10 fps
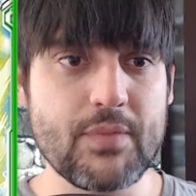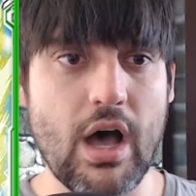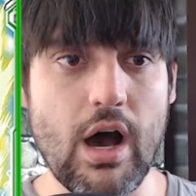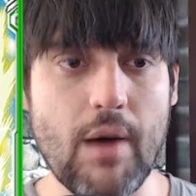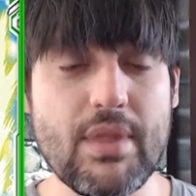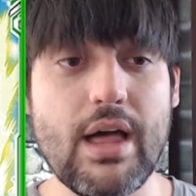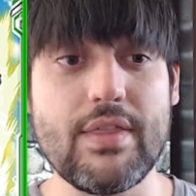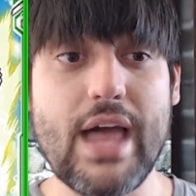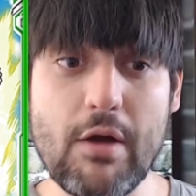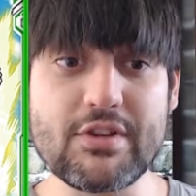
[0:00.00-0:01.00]

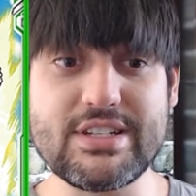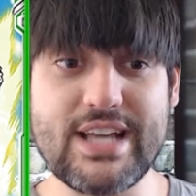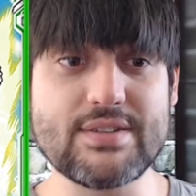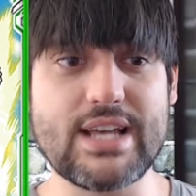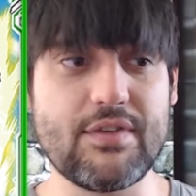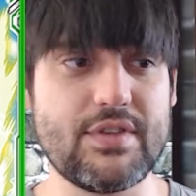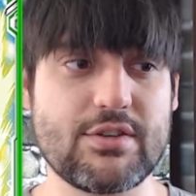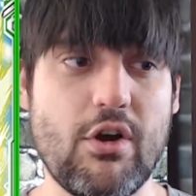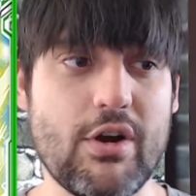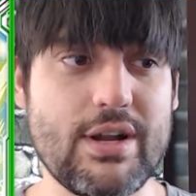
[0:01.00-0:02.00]
However, the downside of this
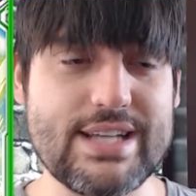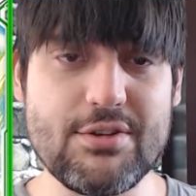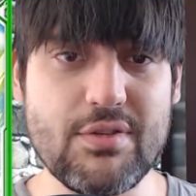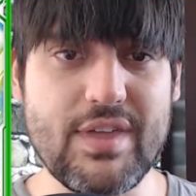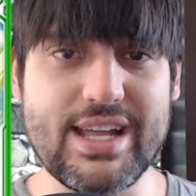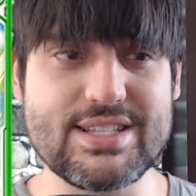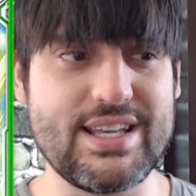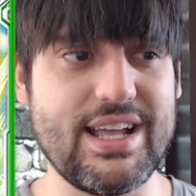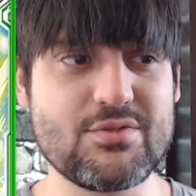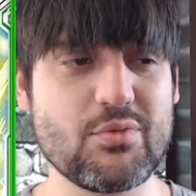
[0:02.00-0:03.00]
card is I do think
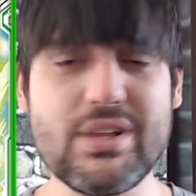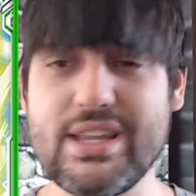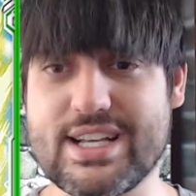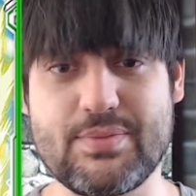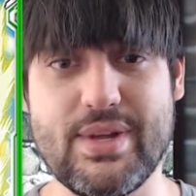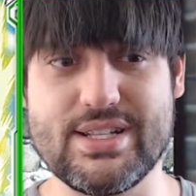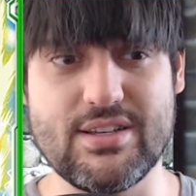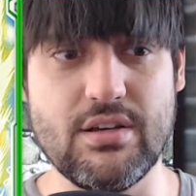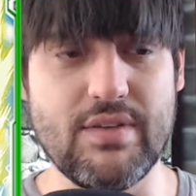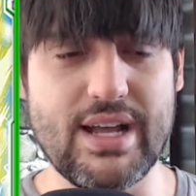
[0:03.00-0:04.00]
it's really expensive.